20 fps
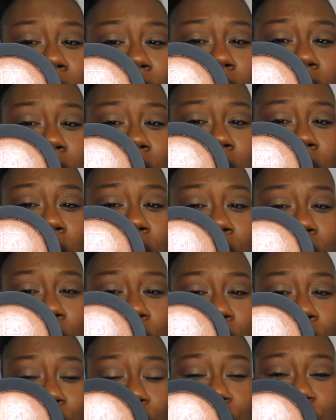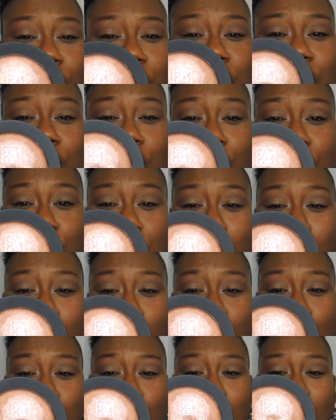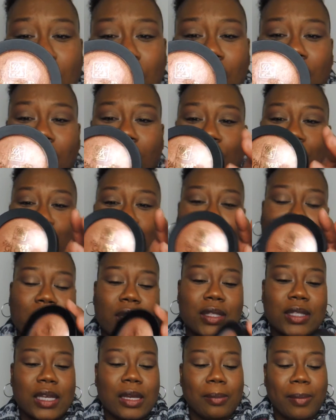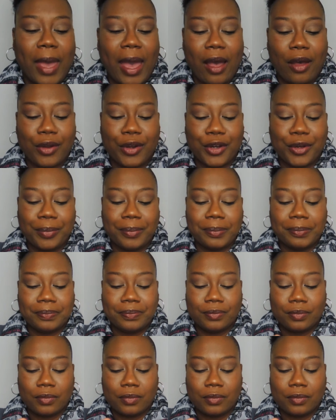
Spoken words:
All Over Glow bronzing powder,